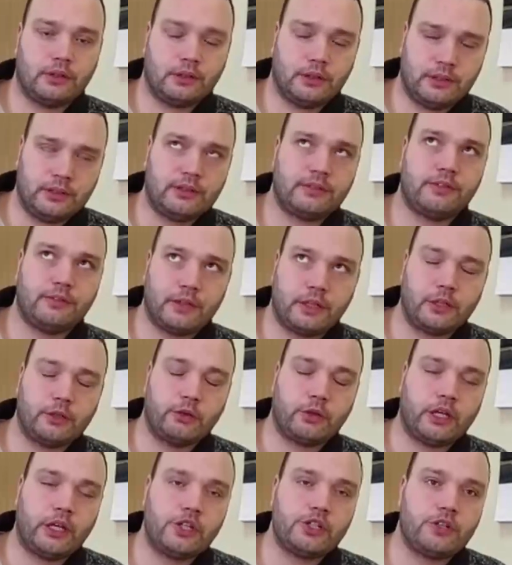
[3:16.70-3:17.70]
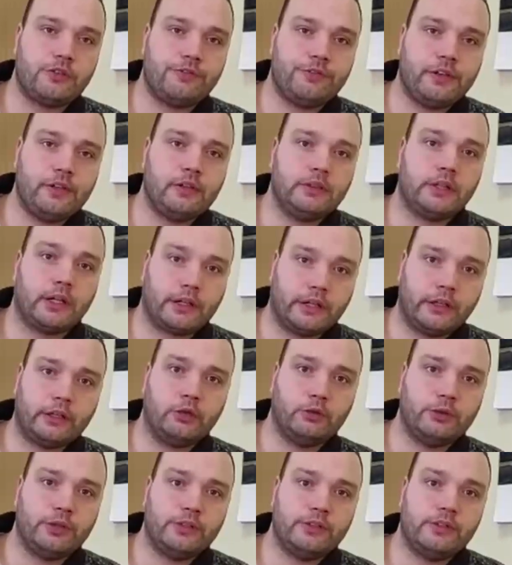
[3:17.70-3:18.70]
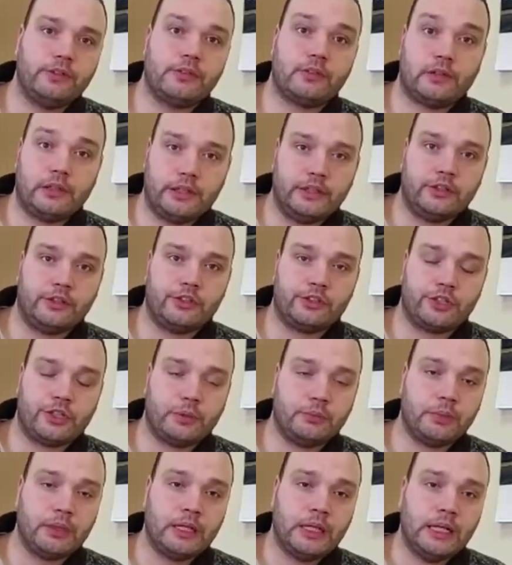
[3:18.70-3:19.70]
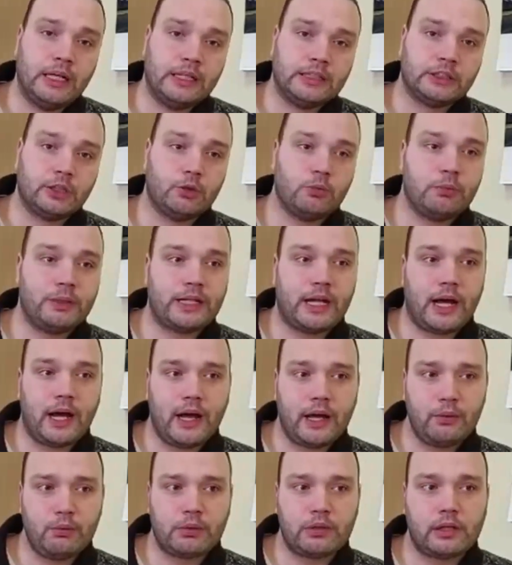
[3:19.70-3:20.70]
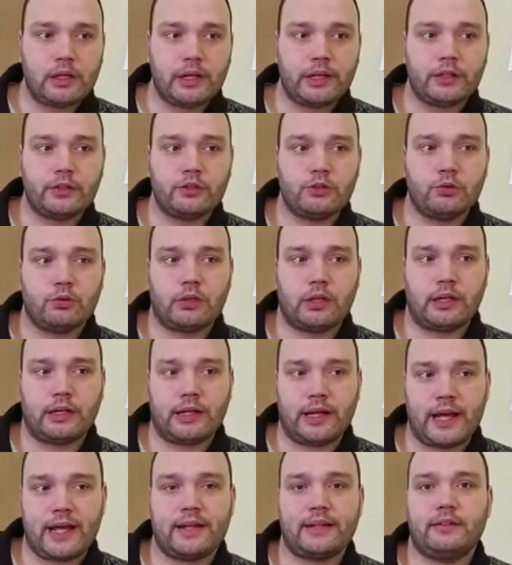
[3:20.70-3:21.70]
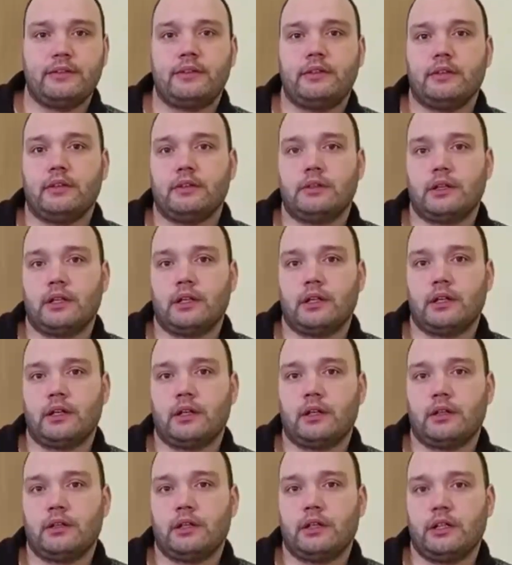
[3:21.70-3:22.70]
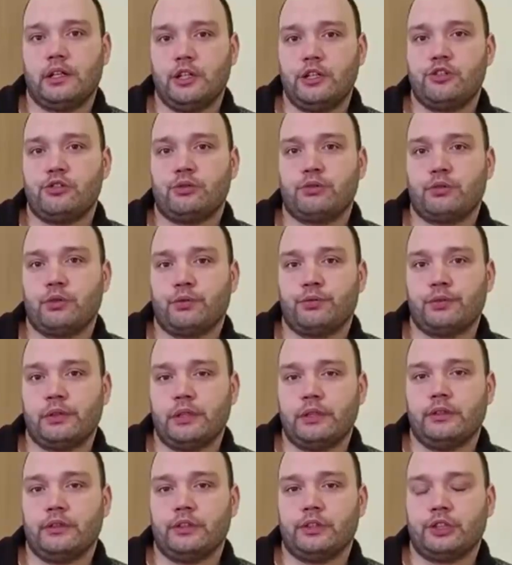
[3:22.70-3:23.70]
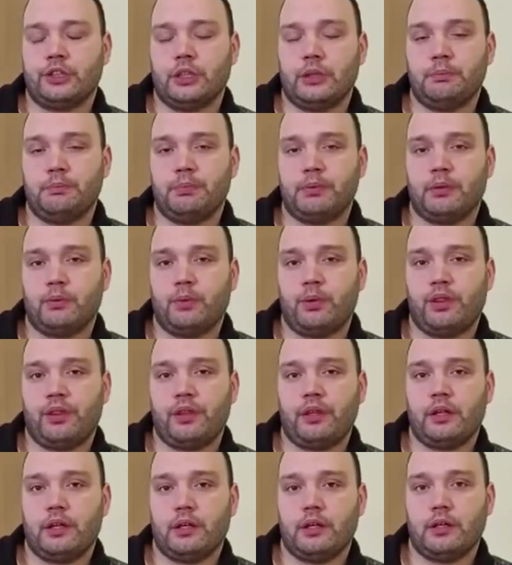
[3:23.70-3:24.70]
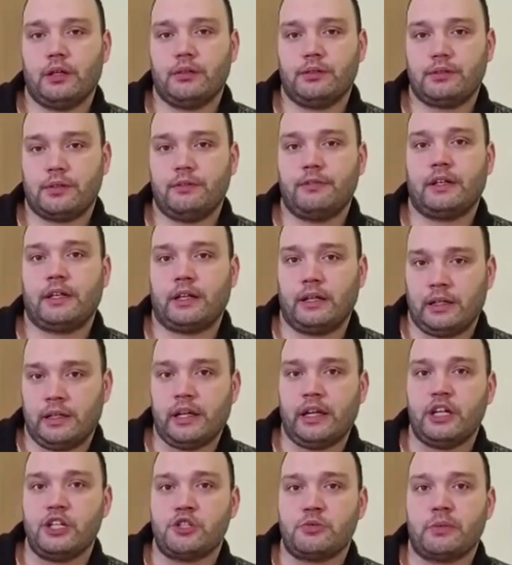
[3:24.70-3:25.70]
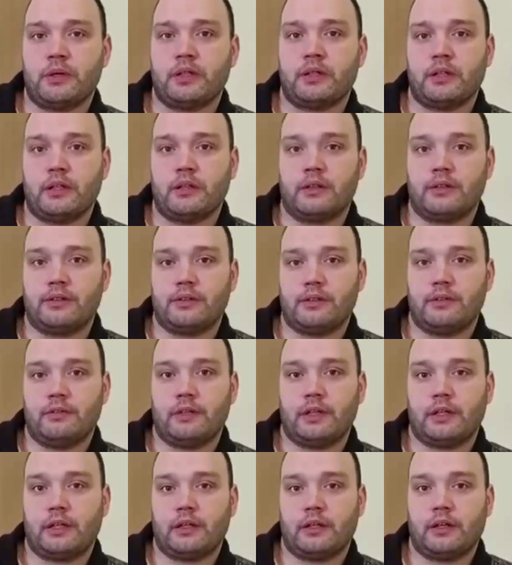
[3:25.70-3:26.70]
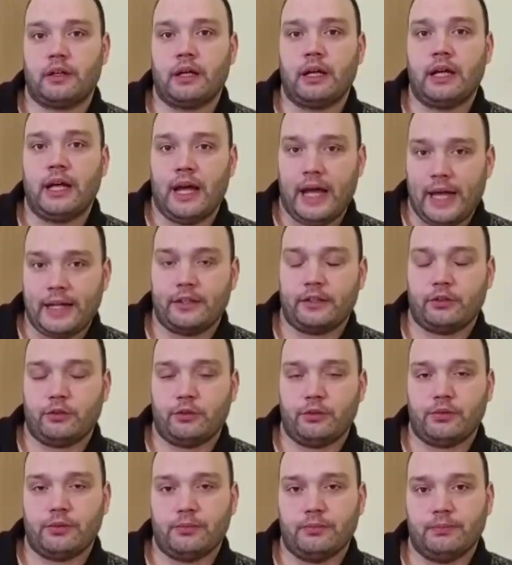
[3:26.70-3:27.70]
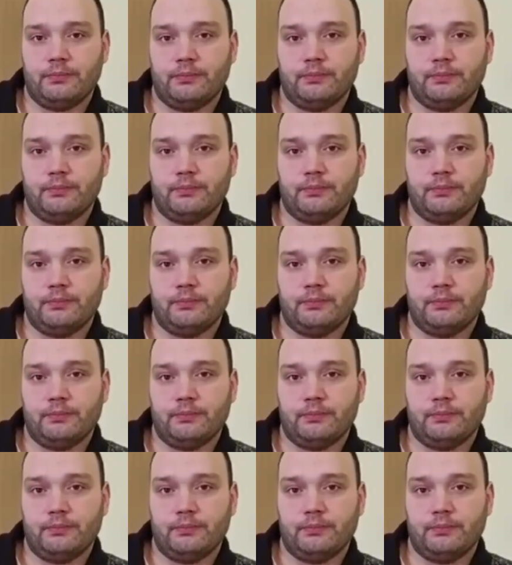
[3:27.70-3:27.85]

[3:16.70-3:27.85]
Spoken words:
In the civic education field are included this leadership. So, but I would like to connect the issues of leadership with the civic engagement and the civic attitudes.